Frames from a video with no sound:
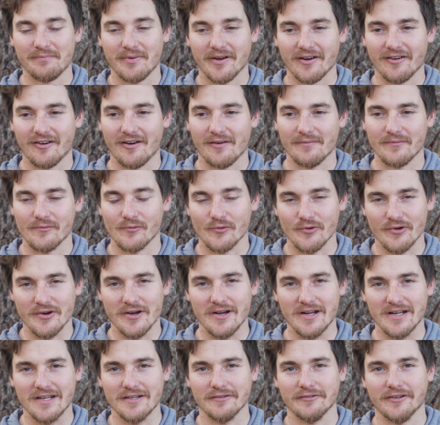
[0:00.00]
But I'm
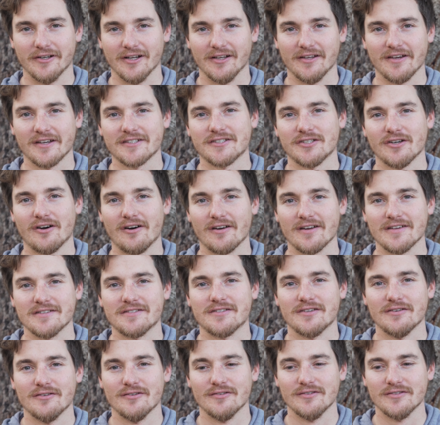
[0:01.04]
really, really excited
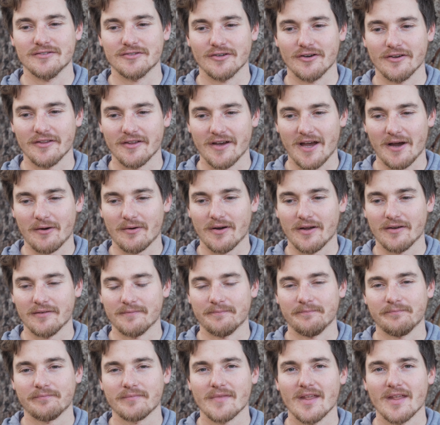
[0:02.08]
to do that one.